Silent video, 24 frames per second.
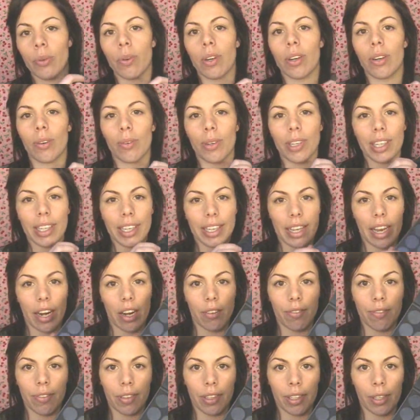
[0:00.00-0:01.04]
you want to really
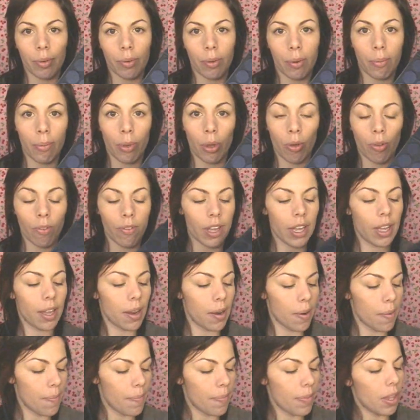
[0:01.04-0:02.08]
carefully remove
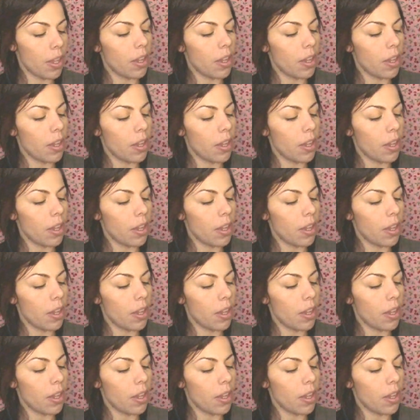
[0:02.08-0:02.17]
it.